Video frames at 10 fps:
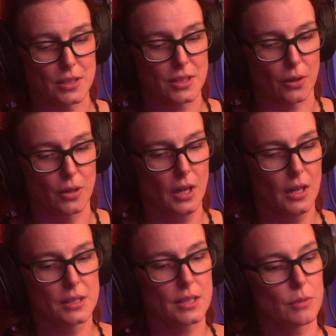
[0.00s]
So
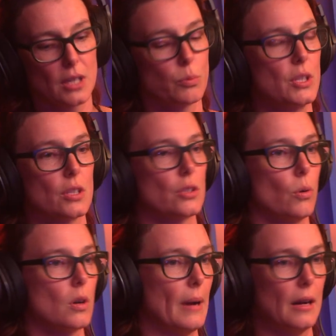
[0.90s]
sometimes we just
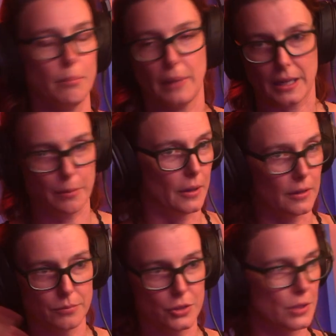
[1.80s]
talk about
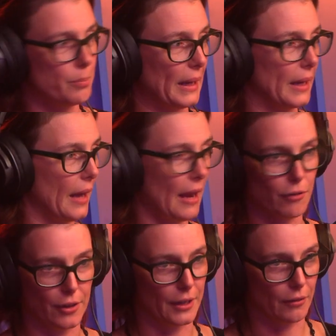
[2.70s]
magma just being
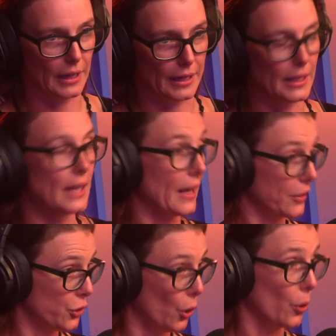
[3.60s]
everything really, and
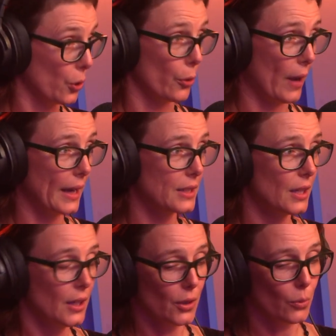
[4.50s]
that's not correct.
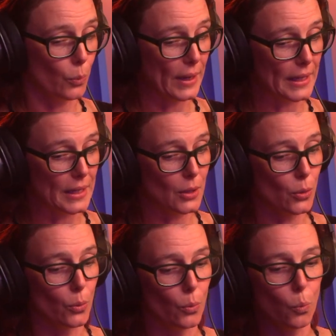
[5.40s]
We
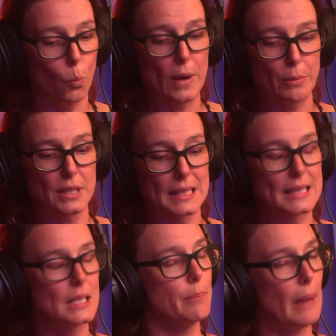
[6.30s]
would
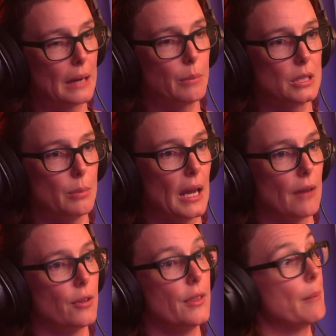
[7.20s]
consider magma to be
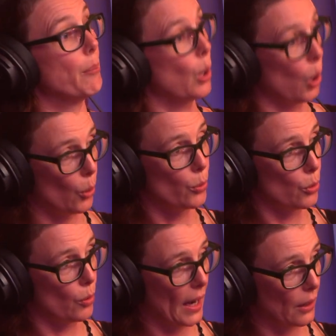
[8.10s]
everything below the
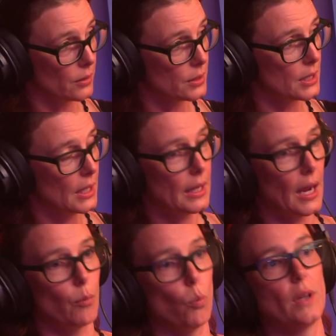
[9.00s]
ground,
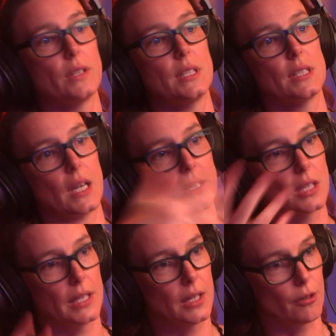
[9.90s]
and once it's
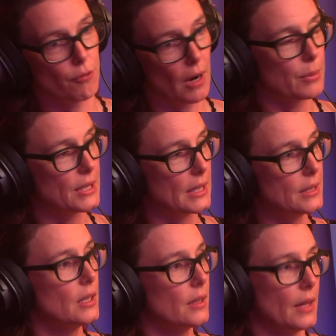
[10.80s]
actually
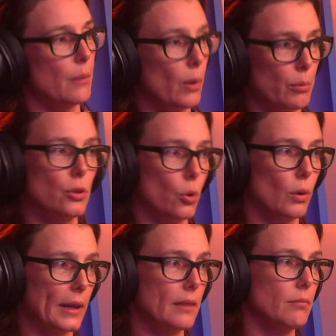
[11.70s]
erupted, then we would
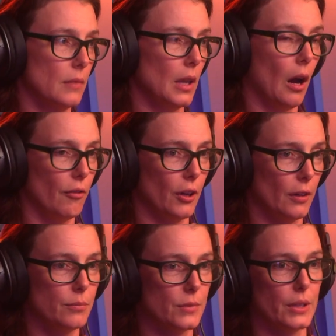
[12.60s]
call it
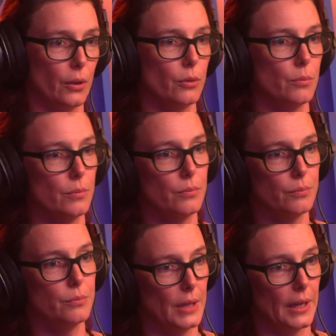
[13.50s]
lava. So
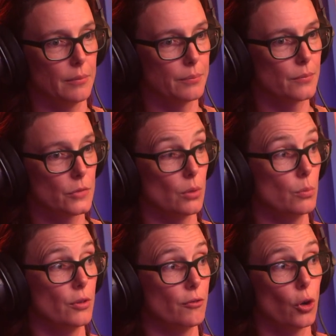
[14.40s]
yeah. So
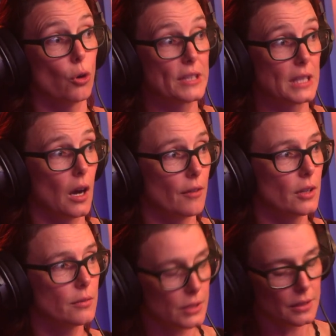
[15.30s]
the floor is
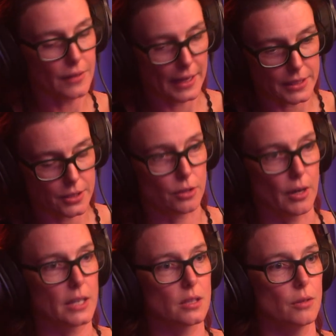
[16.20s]
lava. That is
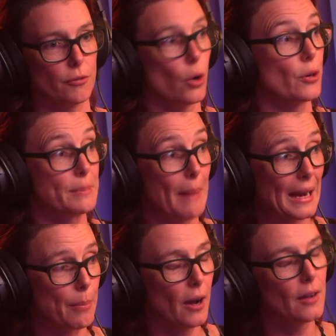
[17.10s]
correct. The floor is magma.